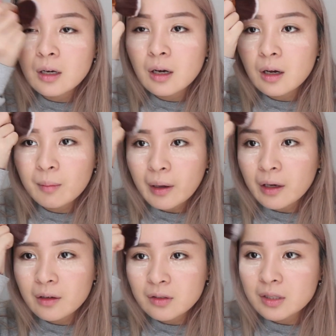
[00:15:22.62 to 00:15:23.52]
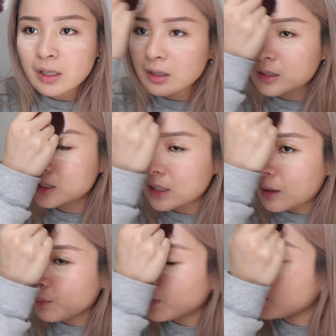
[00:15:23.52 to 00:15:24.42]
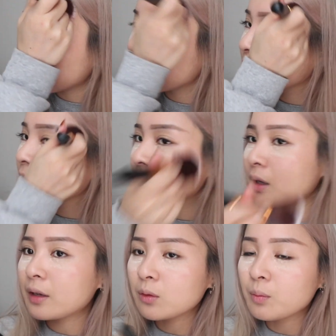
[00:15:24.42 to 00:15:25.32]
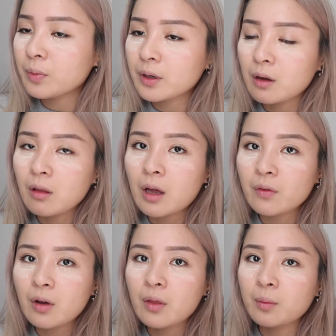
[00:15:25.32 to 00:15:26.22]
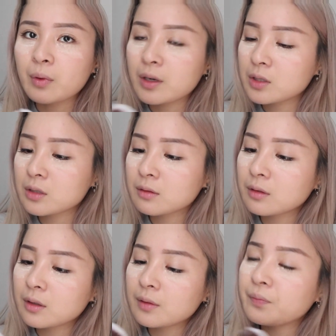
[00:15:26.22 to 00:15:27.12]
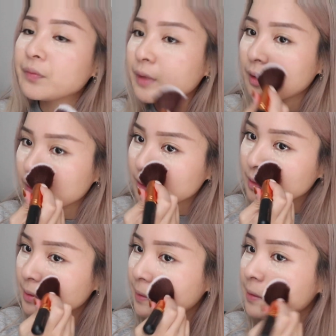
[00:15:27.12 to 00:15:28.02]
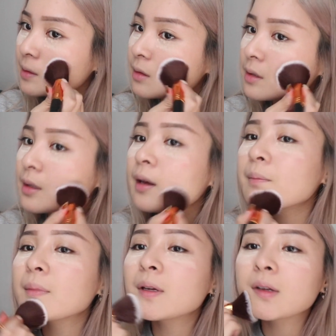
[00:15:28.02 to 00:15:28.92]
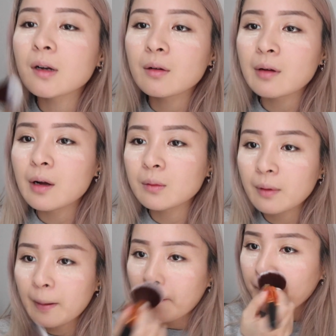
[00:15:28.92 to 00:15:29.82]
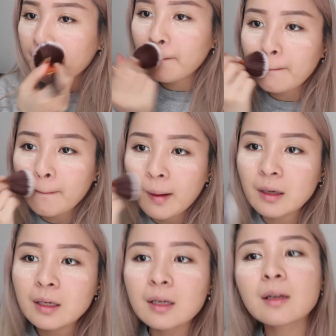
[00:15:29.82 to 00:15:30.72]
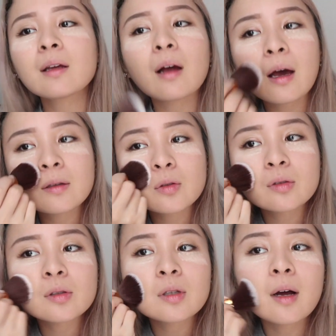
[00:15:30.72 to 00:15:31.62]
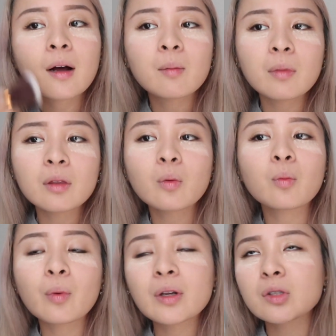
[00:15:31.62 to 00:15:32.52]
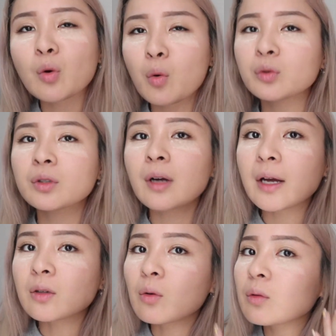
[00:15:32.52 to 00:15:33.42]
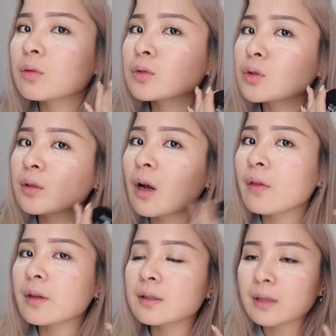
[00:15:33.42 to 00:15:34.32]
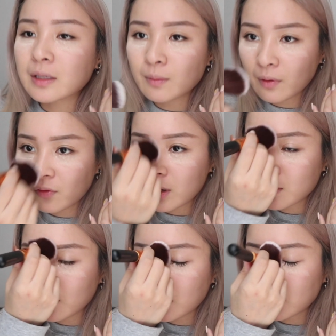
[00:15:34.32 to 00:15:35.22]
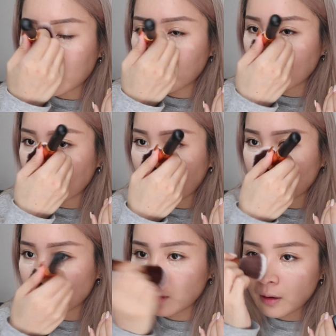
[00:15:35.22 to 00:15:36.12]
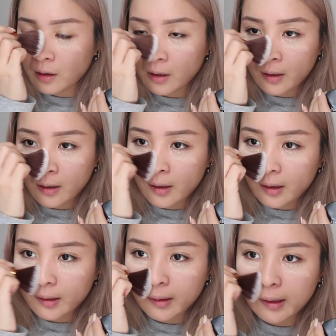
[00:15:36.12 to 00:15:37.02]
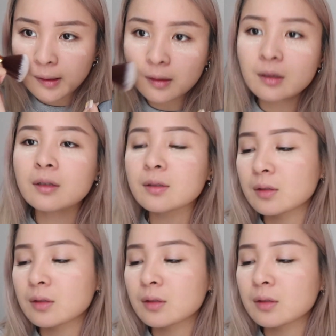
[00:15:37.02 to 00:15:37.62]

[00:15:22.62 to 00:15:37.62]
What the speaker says: I kind of just like stamp it. I don't put a lot of it on the brush. I just stamp it around where I need it. When it's colder, I don't do it on the sides of my face because I'm putting powder there later.